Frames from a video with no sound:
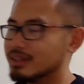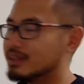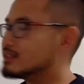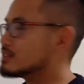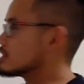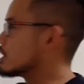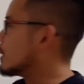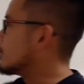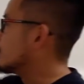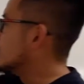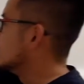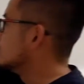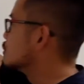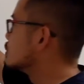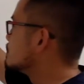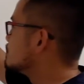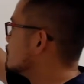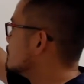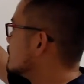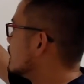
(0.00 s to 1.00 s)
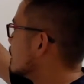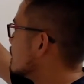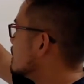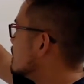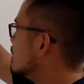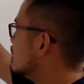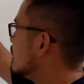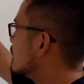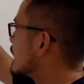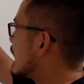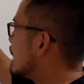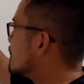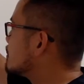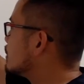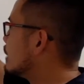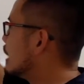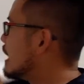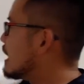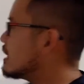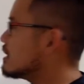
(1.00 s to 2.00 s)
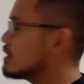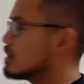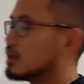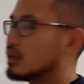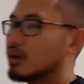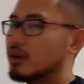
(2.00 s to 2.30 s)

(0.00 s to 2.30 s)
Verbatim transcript: So we'll just put down a capital A